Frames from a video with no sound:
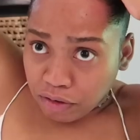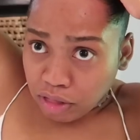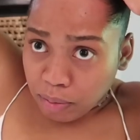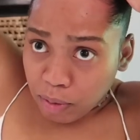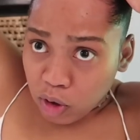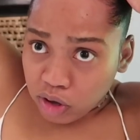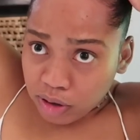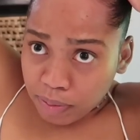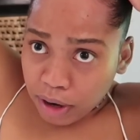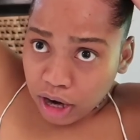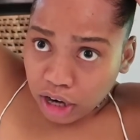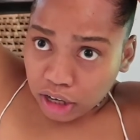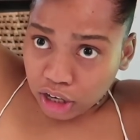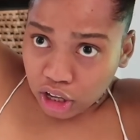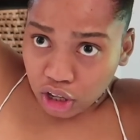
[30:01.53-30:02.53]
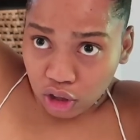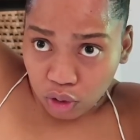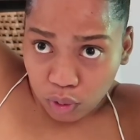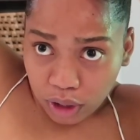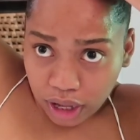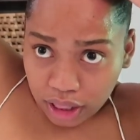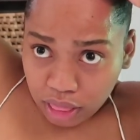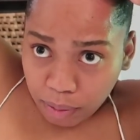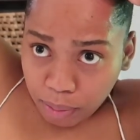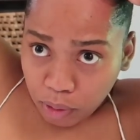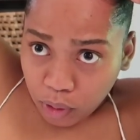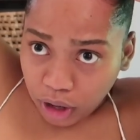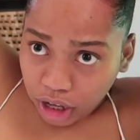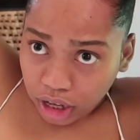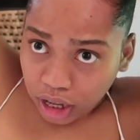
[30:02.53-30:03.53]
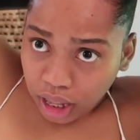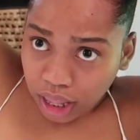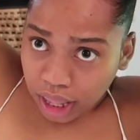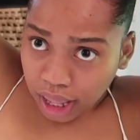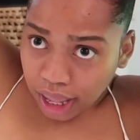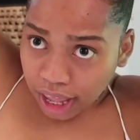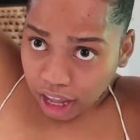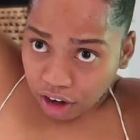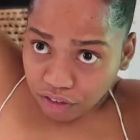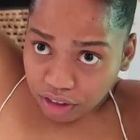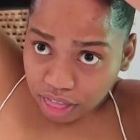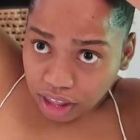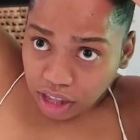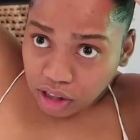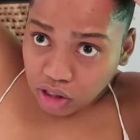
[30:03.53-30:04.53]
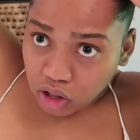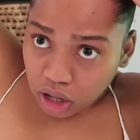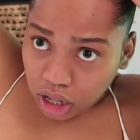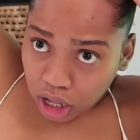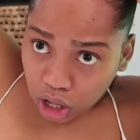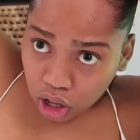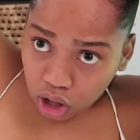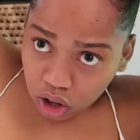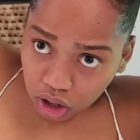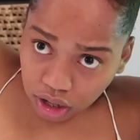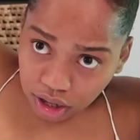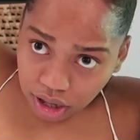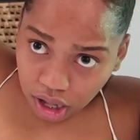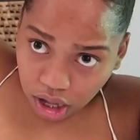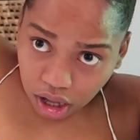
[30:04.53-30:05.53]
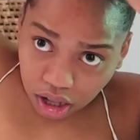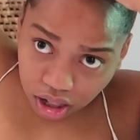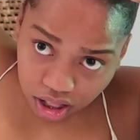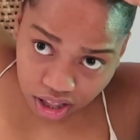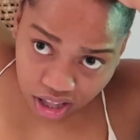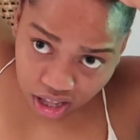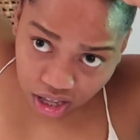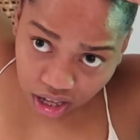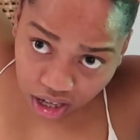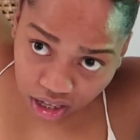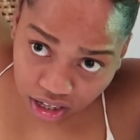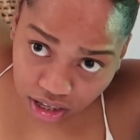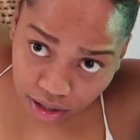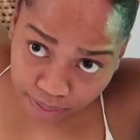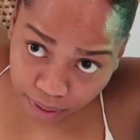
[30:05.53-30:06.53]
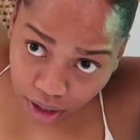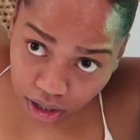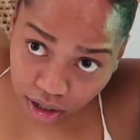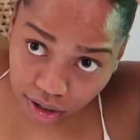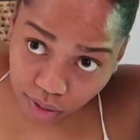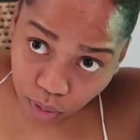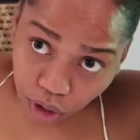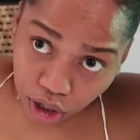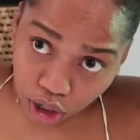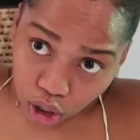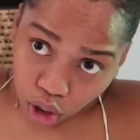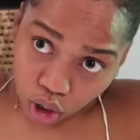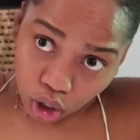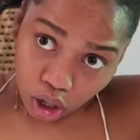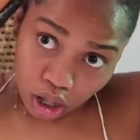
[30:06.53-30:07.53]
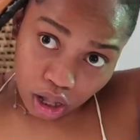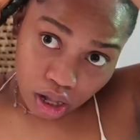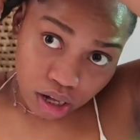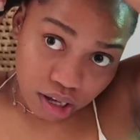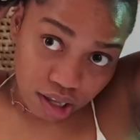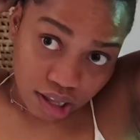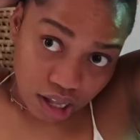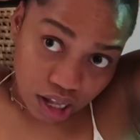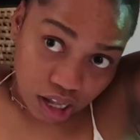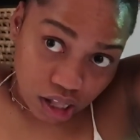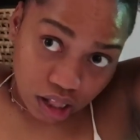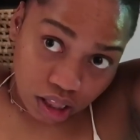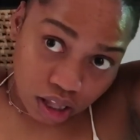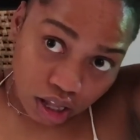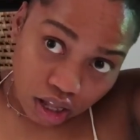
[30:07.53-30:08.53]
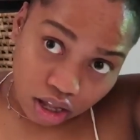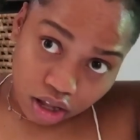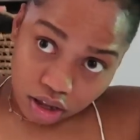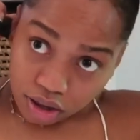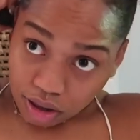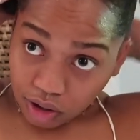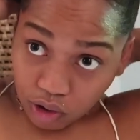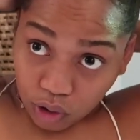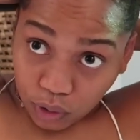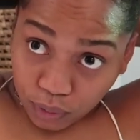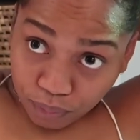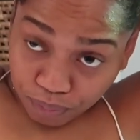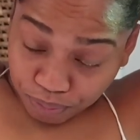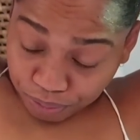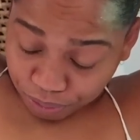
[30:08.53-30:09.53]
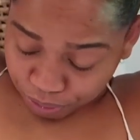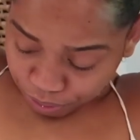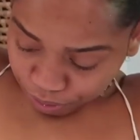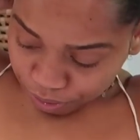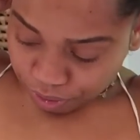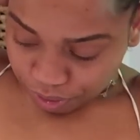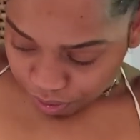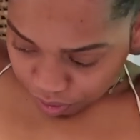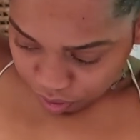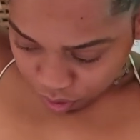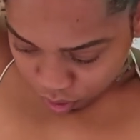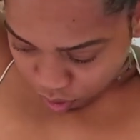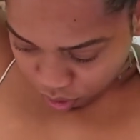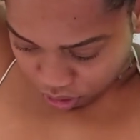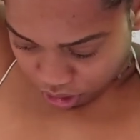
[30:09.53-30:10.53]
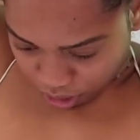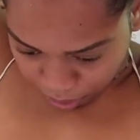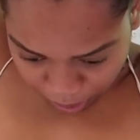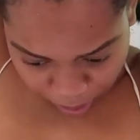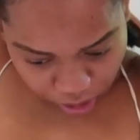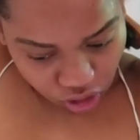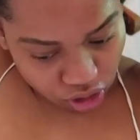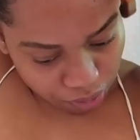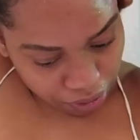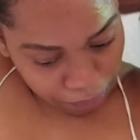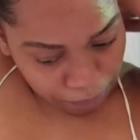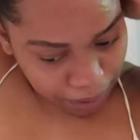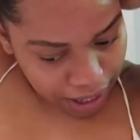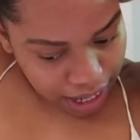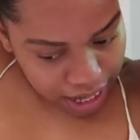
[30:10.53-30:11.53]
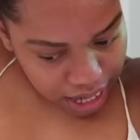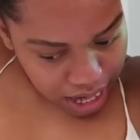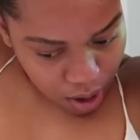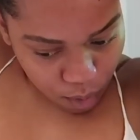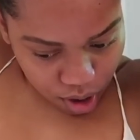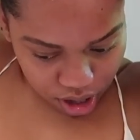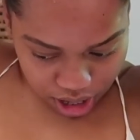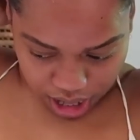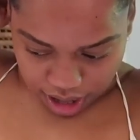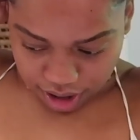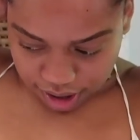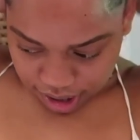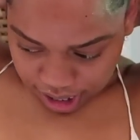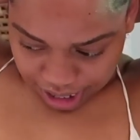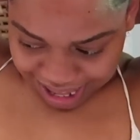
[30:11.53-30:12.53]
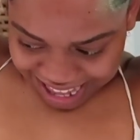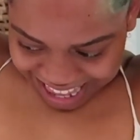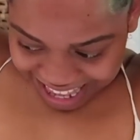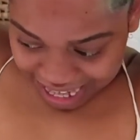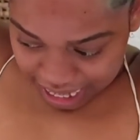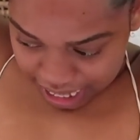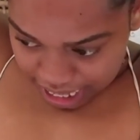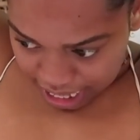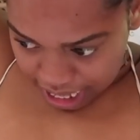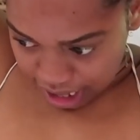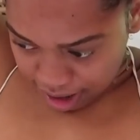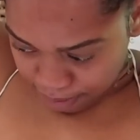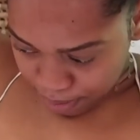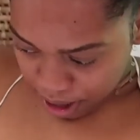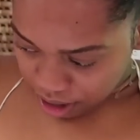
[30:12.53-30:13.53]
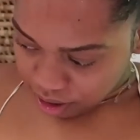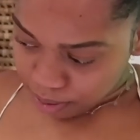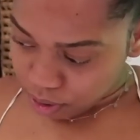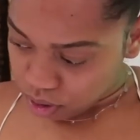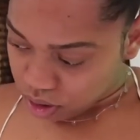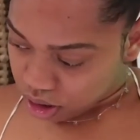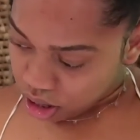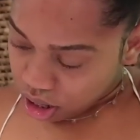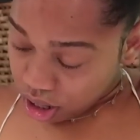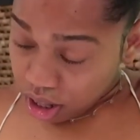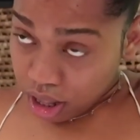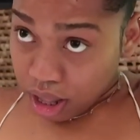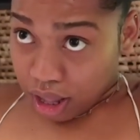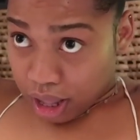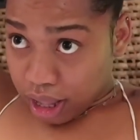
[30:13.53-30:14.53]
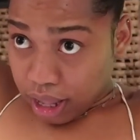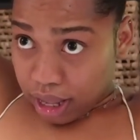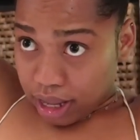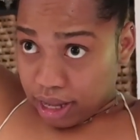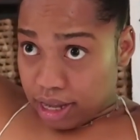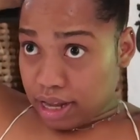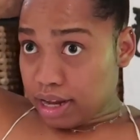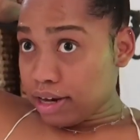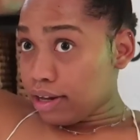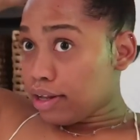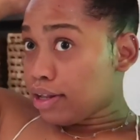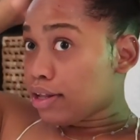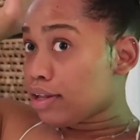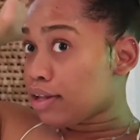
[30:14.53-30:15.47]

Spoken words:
for the most part, you get the point. Everything is looking good as hell. These products work good as hell. So when we brush up the back, I want it as sleek as possible. And